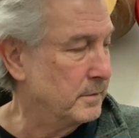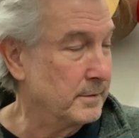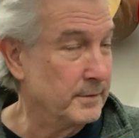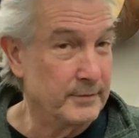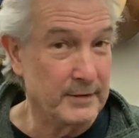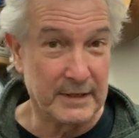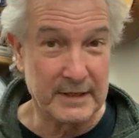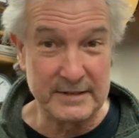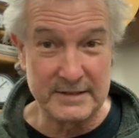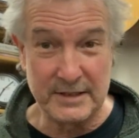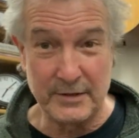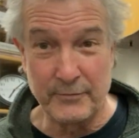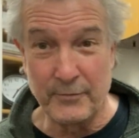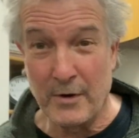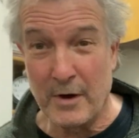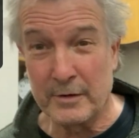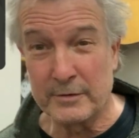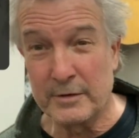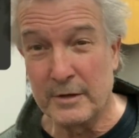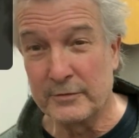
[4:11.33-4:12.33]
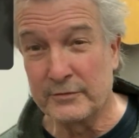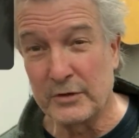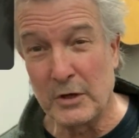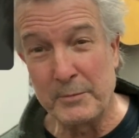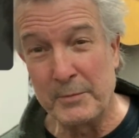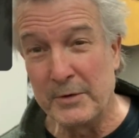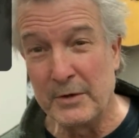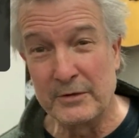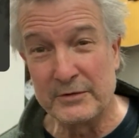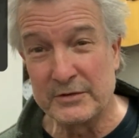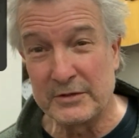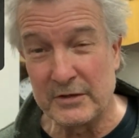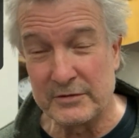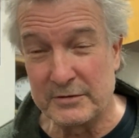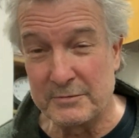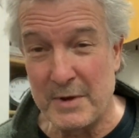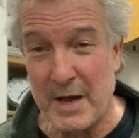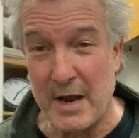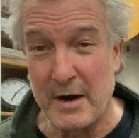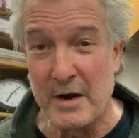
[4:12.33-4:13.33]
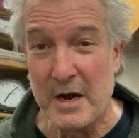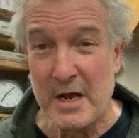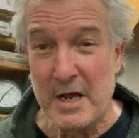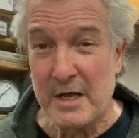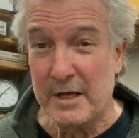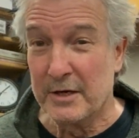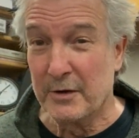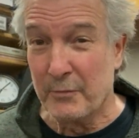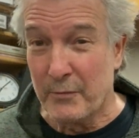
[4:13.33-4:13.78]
Like I said, wrong notes, open notes, doesn't matter. You're